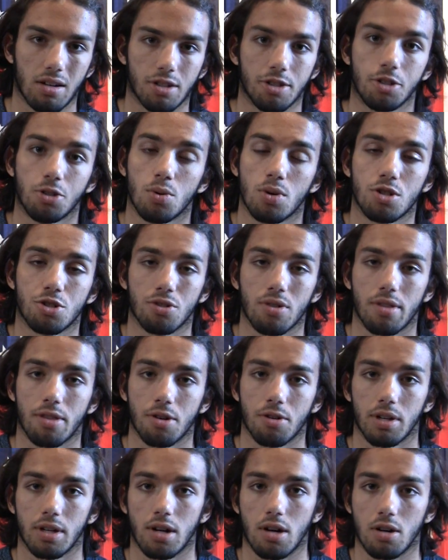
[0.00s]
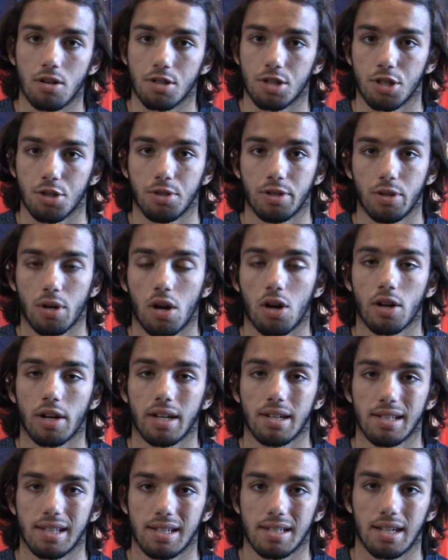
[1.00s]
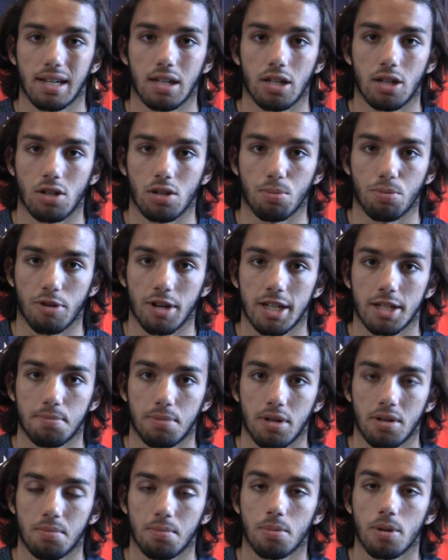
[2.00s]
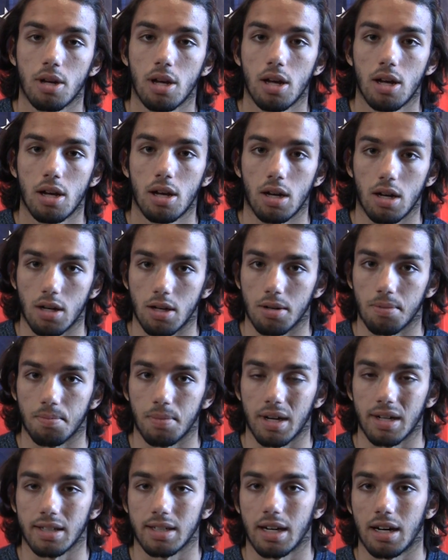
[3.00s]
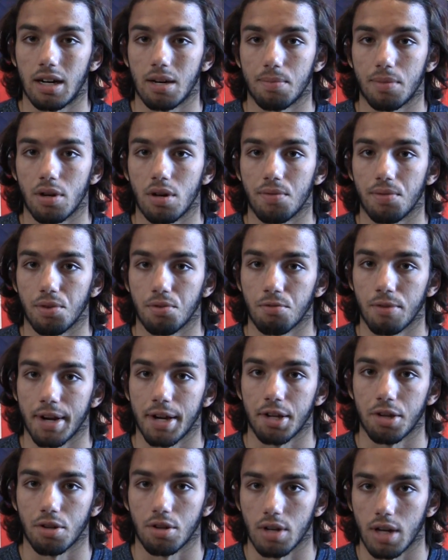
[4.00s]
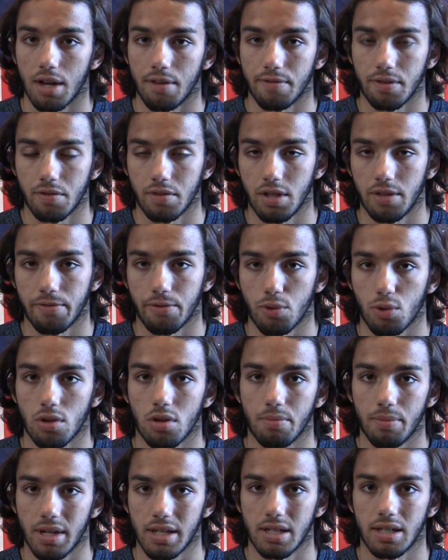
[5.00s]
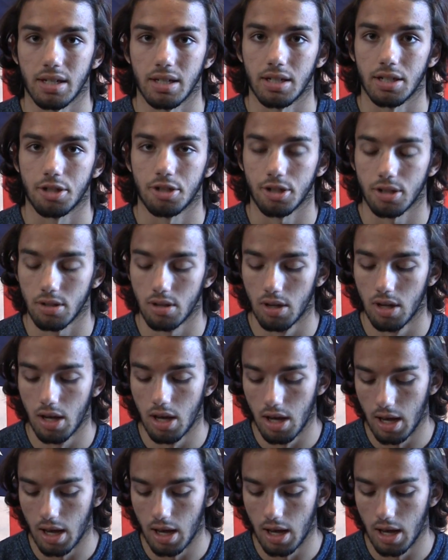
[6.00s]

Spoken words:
at $230, so you are getting that $10 price bump on top of the regular F50 for the Messi edition.